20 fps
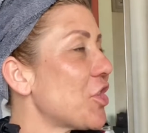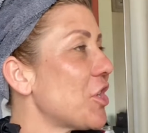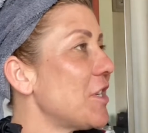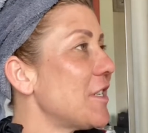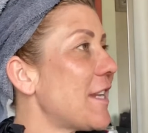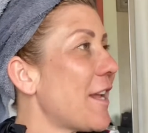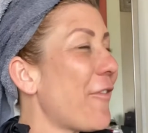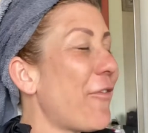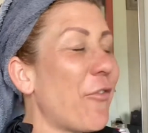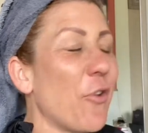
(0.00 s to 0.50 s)

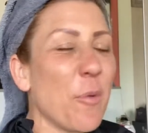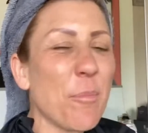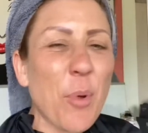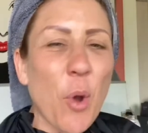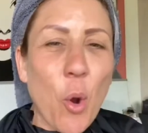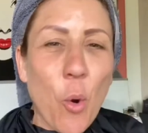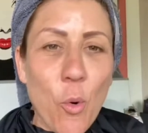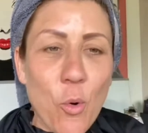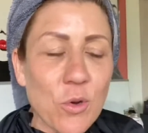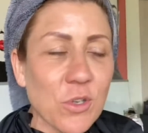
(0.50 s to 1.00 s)
different, but
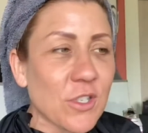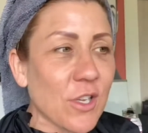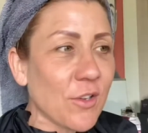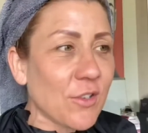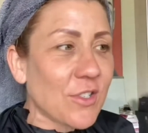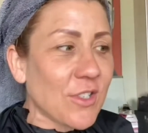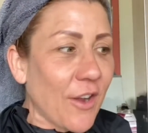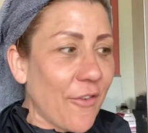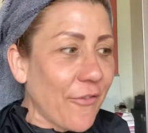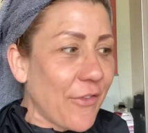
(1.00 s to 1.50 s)
also
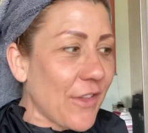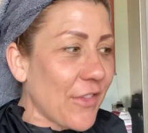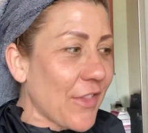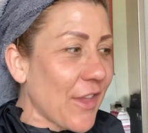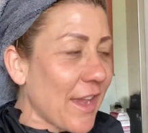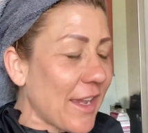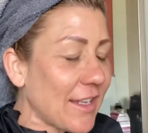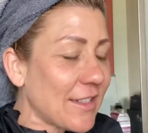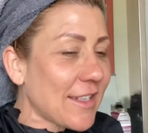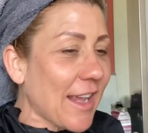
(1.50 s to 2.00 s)
something that
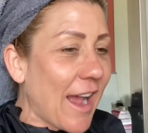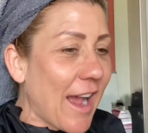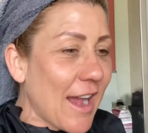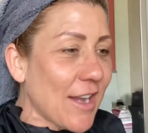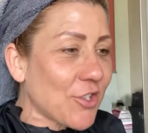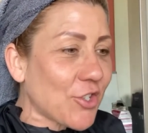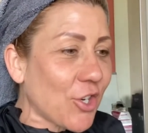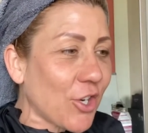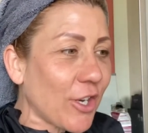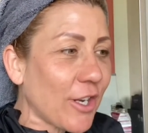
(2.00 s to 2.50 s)
is
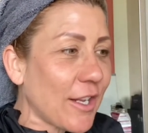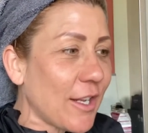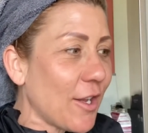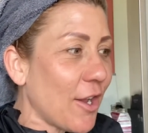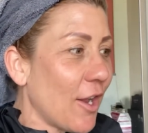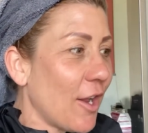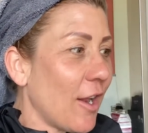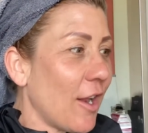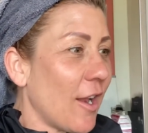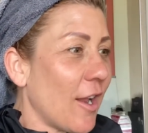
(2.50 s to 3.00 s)
actually
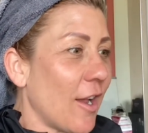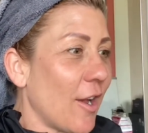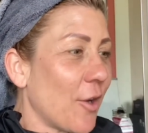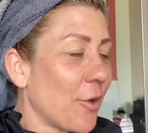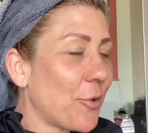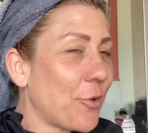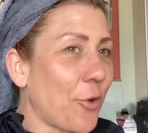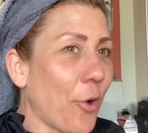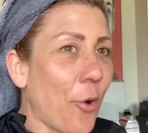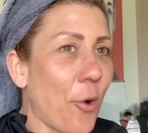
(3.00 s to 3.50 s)

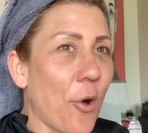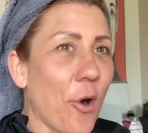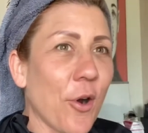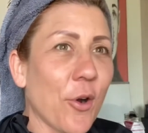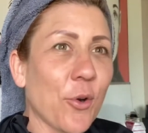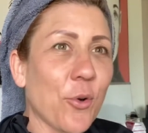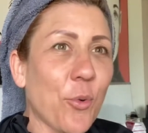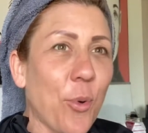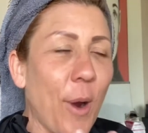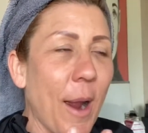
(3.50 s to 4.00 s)
got
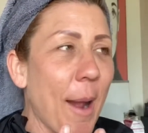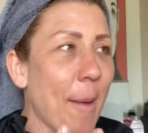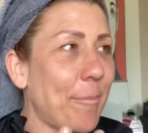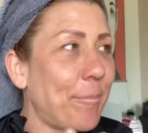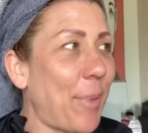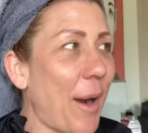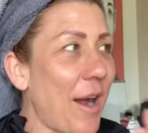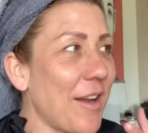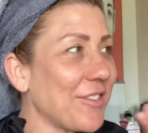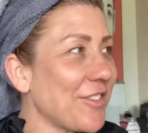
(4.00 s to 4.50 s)
quite a
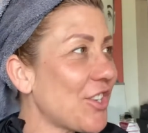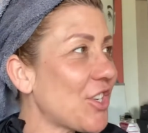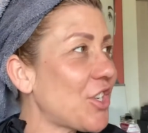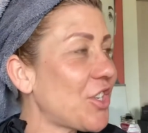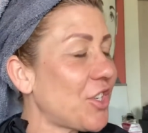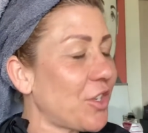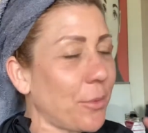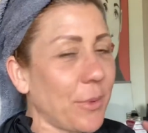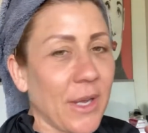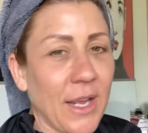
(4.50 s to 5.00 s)
punch
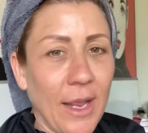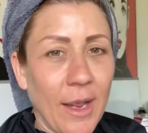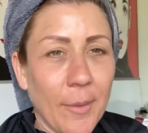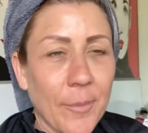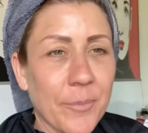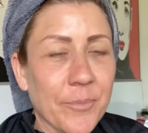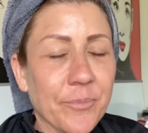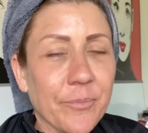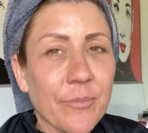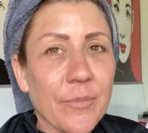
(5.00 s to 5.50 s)
to it.
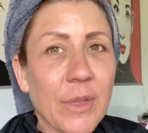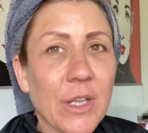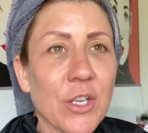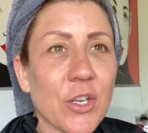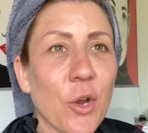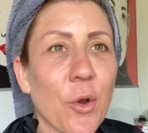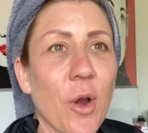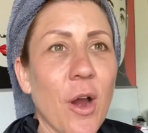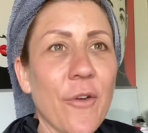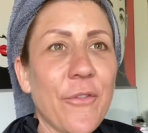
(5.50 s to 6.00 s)
You
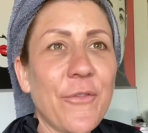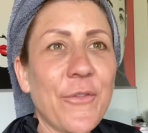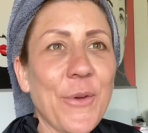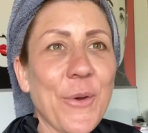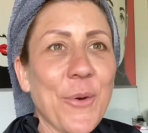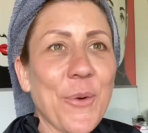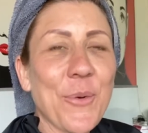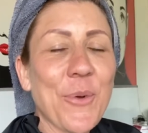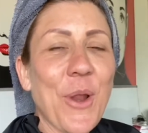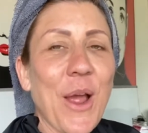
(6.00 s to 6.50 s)
know, I
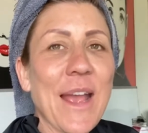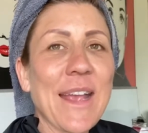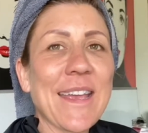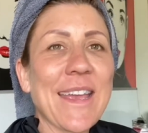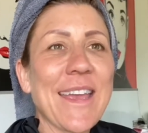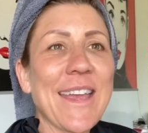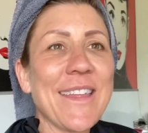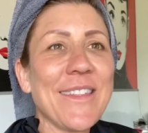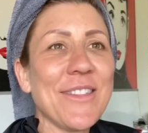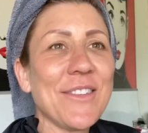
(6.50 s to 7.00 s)
feel like
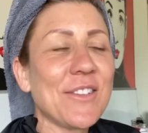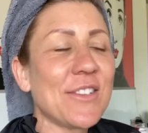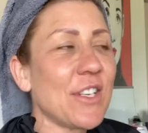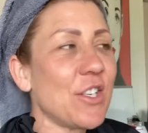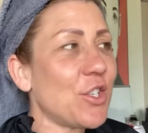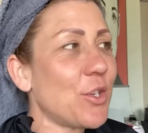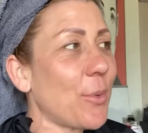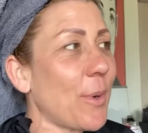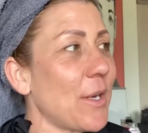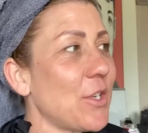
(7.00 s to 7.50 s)
in the
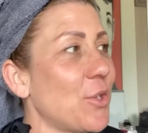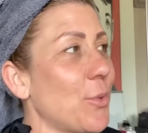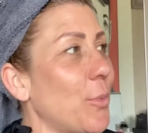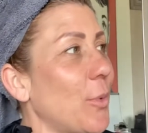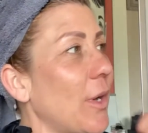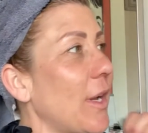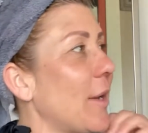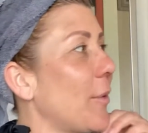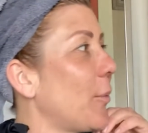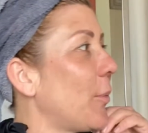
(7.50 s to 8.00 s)
situation
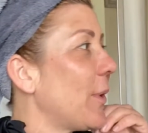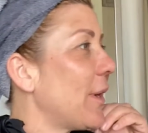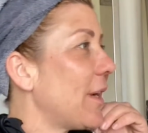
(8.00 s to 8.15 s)
we're